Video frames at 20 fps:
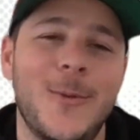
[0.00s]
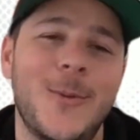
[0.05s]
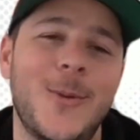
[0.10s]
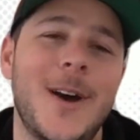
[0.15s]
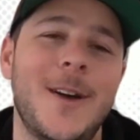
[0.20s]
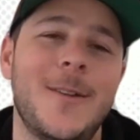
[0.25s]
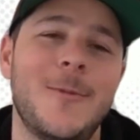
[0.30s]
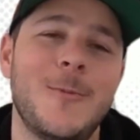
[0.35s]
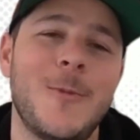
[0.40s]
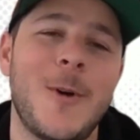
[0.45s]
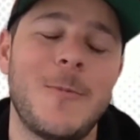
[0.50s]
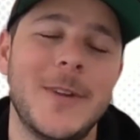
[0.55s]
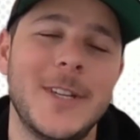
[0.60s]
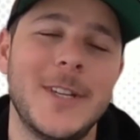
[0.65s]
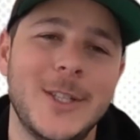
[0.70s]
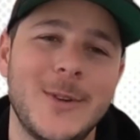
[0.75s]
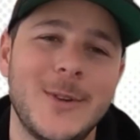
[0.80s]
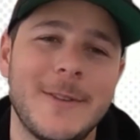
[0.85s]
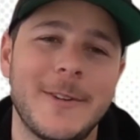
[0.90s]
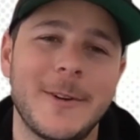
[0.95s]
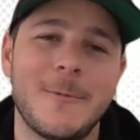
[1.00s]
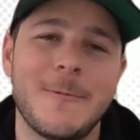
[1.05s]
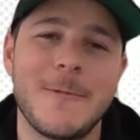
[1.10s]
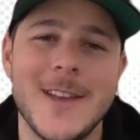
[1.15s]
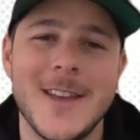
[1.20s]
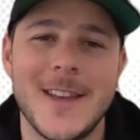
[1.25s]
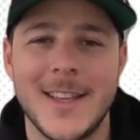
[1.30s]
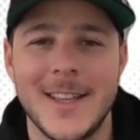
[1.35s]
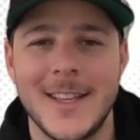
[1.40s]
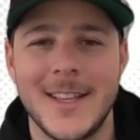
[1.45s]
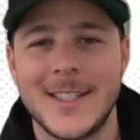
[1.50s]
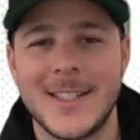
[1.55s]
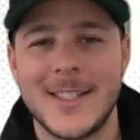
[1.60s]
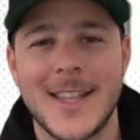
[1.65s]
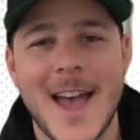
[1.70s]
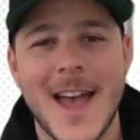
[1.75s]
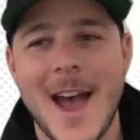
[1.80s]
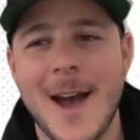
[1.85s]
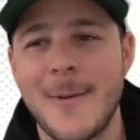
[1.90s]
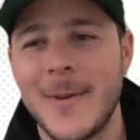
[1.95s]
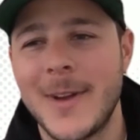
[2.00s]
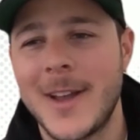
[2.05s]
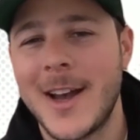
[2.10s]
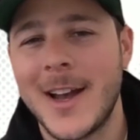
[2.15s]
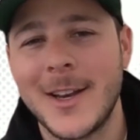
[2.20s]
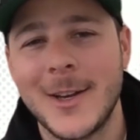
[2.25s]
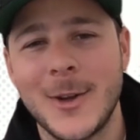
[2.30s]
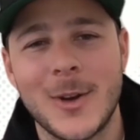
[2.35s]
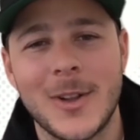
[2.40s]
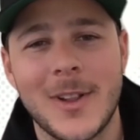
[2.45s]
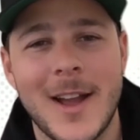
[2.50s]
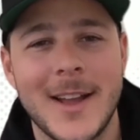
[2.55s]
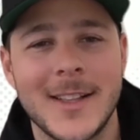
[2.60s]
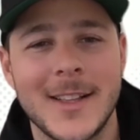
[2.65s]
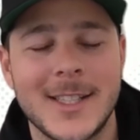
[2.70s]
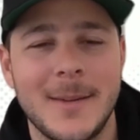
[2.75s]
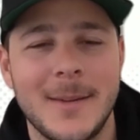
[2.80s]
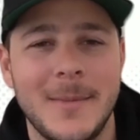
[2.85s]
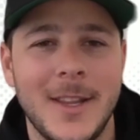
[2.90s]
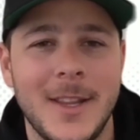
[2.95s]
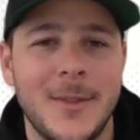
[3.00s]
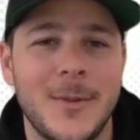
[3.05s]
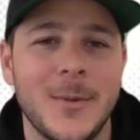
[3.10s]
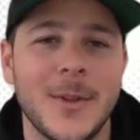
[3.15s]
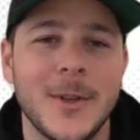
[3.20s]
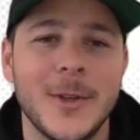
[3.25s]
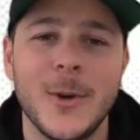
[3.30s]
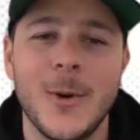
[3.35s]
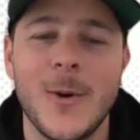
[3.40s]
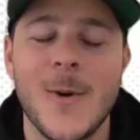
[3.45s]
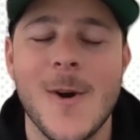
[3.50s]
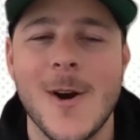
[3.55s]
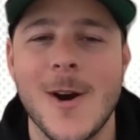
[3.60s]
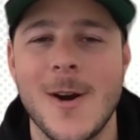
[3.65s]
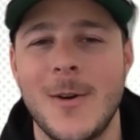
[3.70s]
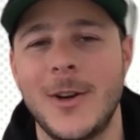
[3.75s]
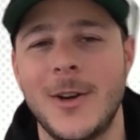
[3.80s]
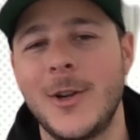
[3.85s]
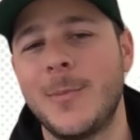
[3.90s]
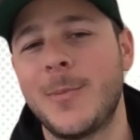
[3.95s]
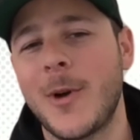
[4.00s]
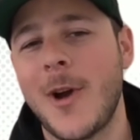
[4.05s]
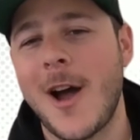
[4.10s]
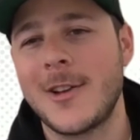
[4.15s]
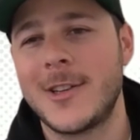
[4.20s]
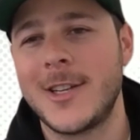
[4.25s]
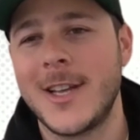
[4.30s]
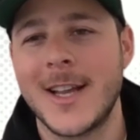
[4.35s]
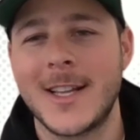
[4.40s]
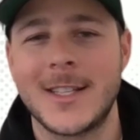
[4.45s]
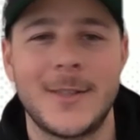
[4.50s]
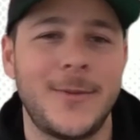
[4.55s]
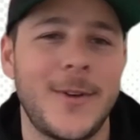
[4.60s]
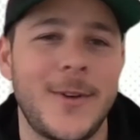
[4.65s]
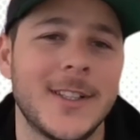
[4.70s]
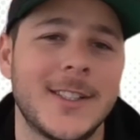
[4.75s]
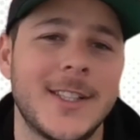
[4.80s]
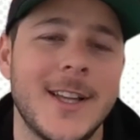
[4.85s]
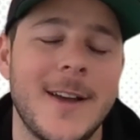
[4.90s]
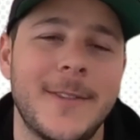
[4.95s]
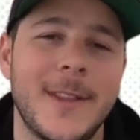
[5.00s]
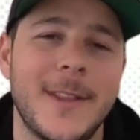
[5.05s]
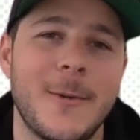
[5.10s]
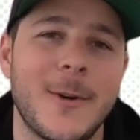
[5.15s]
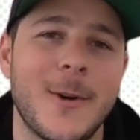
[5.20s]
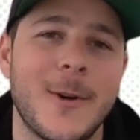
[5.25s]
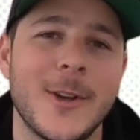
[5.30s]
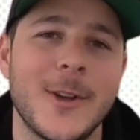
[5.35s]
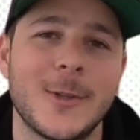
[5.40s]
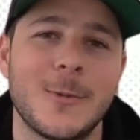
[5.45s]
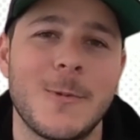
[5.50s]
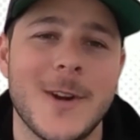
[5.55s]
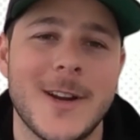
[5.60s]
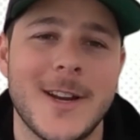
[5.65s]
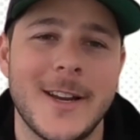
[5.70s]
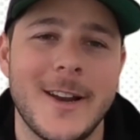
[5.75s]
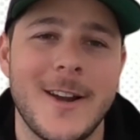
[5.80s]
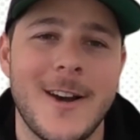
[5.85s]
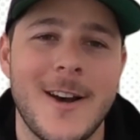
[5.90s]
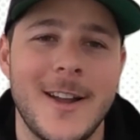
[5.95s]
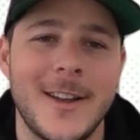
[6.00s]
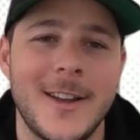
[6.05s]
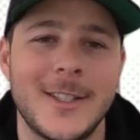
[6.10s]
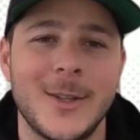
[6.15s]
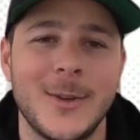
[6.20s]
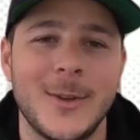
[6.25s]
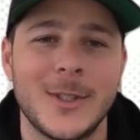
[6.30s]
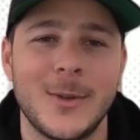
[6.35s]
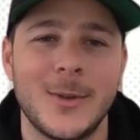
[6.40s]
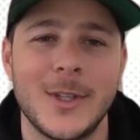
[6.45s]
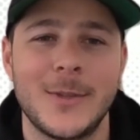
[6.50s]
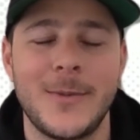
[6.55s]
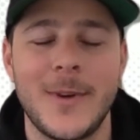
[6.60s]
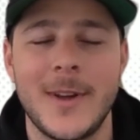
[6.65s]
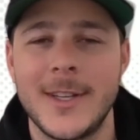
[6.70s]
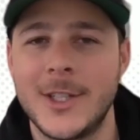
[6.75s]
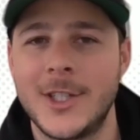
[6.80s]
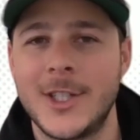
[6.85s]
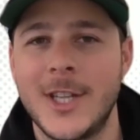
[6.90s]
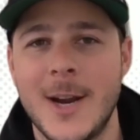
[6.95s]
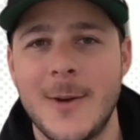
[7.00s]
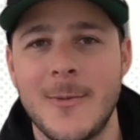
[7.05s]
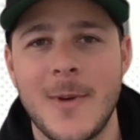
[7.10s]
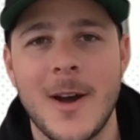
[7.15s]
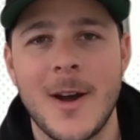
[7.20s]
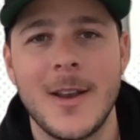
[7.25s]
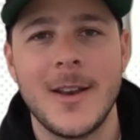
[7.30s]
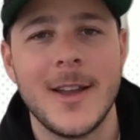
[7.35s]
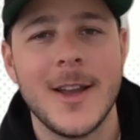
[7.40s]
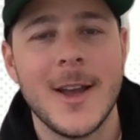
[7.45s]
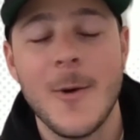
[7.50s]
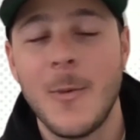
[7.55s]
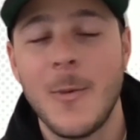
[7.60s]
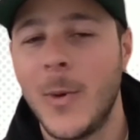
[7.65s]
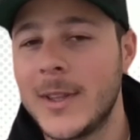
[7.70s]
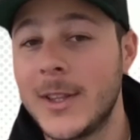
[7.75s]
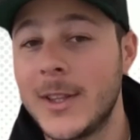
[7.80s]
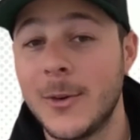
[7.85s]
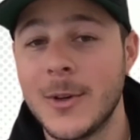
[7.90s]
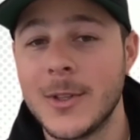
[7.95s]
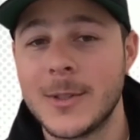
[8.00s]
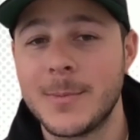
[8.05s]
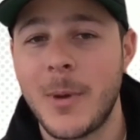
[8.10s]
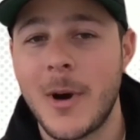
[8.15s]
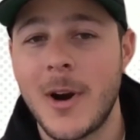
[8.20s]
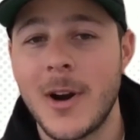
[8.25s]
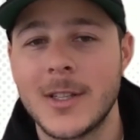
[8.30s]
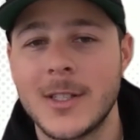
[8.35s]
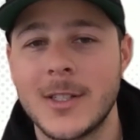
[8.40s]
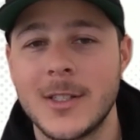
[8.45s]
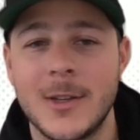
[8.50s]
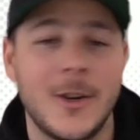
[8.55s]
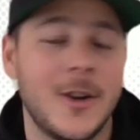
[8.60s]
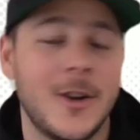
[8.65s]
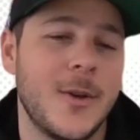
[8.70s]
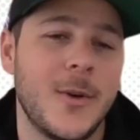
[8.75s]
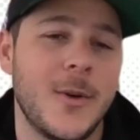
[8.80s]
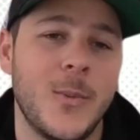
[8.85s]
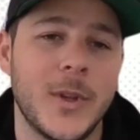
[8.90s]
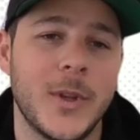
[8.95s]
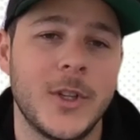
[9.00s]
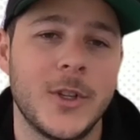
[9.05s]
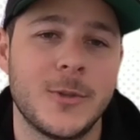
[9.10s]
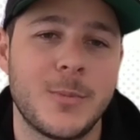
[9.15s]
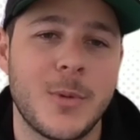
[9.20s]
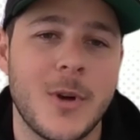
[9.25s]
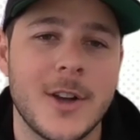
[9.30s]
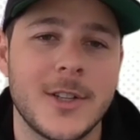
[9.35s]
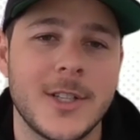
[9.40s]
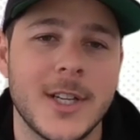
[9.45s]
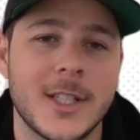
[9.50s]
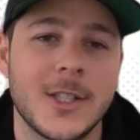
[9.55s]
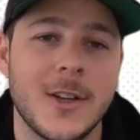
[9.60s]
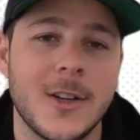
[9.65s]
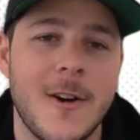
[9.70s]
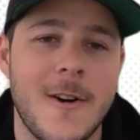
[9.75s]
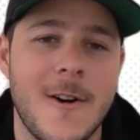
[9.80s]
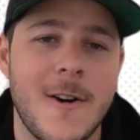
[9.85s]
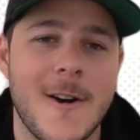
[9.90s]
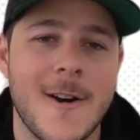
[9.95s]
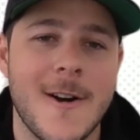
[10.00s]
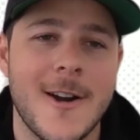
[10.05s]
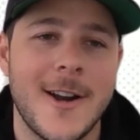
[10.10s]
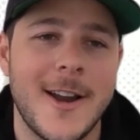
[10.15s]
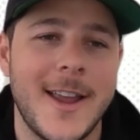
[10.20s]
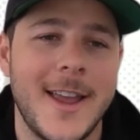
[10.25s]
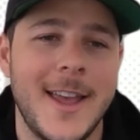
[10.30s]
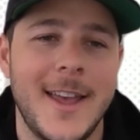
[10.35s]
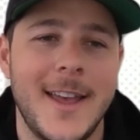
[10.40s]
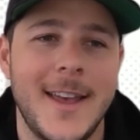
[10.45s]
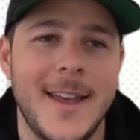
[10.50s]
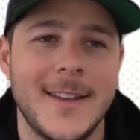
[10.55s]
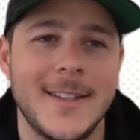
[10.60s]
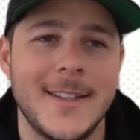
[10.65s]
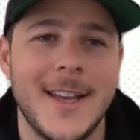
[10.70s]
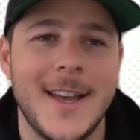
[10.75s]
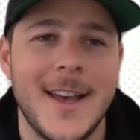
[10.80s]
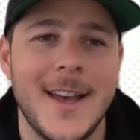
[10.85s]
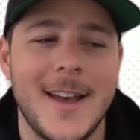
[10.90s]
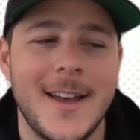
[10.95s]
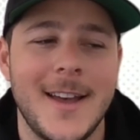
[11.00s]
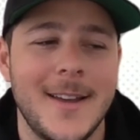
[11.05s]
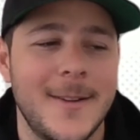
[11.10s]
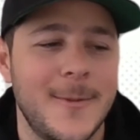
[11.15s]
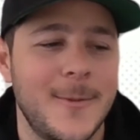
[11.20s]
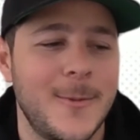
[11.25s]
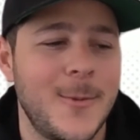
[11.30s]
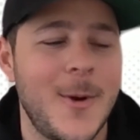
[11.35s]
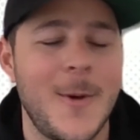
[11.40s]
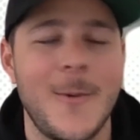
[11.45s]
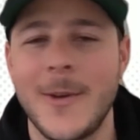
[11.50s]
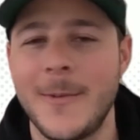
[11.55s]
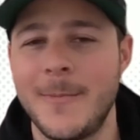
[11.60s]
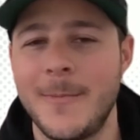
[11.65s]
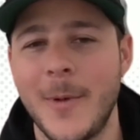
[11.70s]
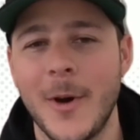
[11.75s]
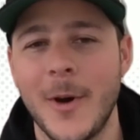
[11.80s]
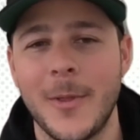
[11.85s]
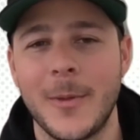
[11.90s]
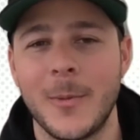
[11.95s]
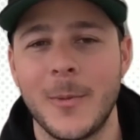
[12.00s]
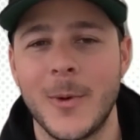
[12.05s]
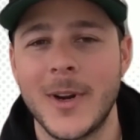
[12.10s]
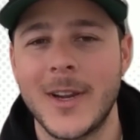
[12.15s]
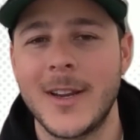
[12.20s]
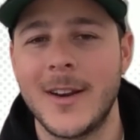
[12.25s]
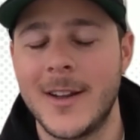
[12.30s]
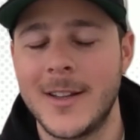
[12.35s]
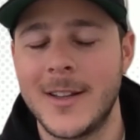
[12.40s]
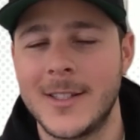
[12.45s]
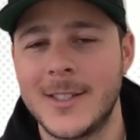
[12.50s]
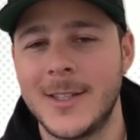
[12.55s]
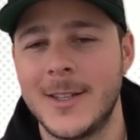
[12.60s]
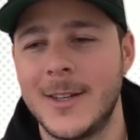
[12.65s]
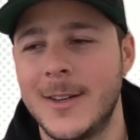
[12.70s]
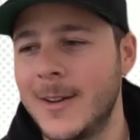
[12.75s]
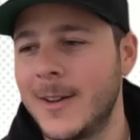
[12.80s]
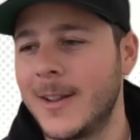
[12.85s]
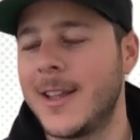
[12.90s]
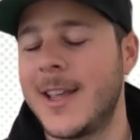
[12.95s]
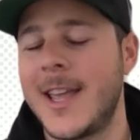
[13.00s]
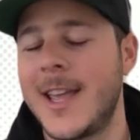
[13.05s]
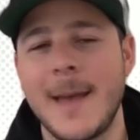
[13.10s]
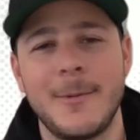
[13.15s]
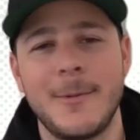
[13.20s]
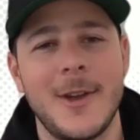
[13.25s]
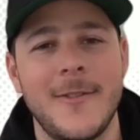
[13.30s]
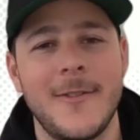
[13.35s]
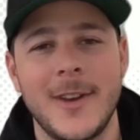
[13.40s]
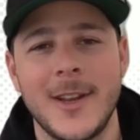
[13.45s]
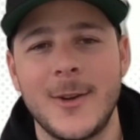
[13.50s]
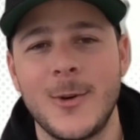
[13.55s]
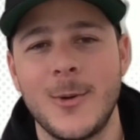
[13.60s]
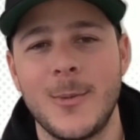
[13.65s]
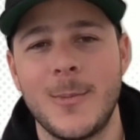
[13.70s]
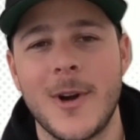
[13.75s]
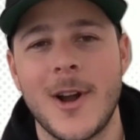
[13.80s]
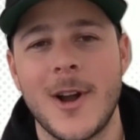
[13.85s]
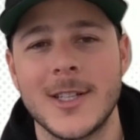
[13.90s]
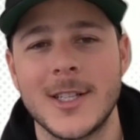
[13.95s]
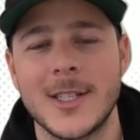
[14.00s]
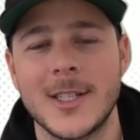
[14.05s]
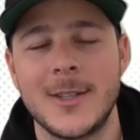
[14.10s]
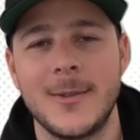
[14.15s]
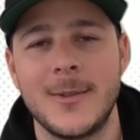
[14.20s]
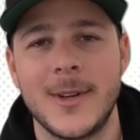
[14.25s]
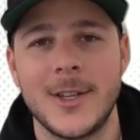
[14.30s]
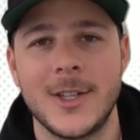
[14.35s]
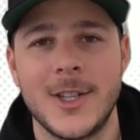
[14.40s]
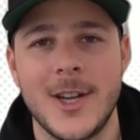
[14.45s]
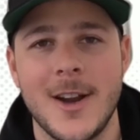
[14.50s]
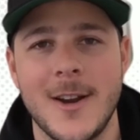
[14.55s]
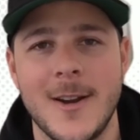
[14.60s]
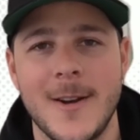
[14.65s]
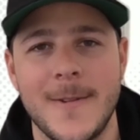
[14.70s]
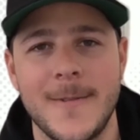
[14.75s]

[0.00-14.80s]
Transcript: what we do every week is that we got new clients coming in through the door, new projects, fun stuff that we're always working on. So it's always fun to share what those parts or what those projects are and what we've both been working on. So Cam, you have any cool projects you want to share?